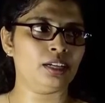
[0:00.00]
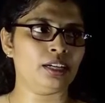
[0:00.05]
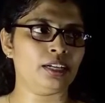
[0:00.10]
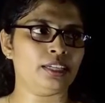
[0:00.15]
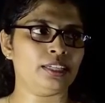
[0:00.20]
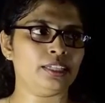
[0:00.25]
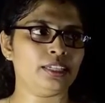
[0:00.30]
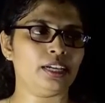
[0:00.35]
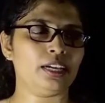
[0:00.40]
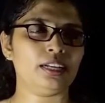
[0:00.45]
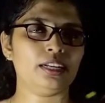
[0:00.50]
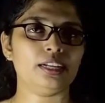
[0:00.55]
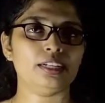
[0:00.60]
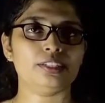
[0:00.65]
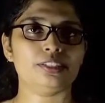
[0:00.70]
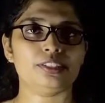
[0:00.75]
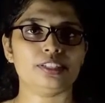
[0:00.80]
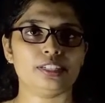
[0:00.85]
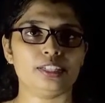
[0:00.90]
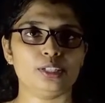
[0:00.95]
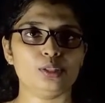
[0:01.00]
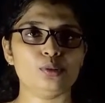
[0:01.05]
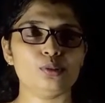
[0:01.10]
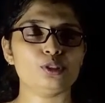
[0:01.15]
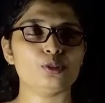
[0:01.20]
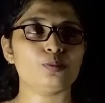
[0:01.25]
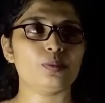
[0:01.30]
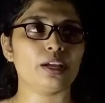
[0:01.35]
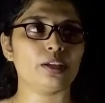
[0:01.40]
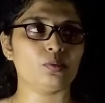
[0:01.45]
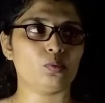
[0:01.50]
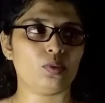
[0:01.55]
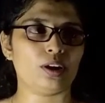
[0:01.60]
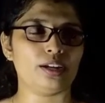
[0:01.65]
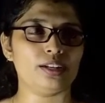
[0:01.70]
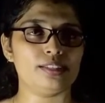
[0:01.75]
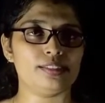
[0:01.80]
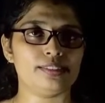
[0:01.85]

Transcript: here it reduced by 1.